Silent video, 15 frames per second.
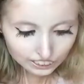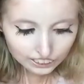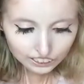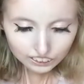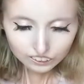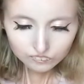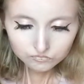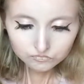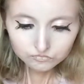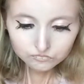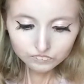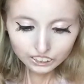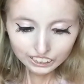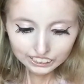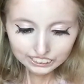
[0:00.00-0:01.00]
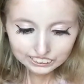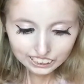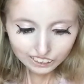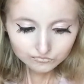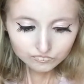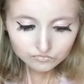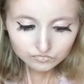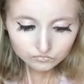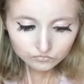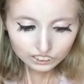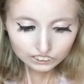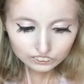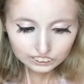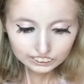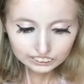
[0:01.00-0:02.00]
But anytime I've been
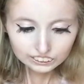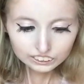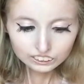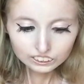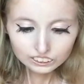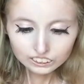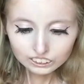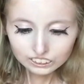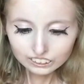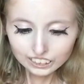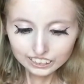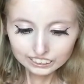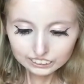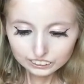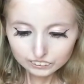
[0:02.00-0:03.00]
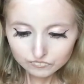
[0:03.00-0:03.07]
wearing, like,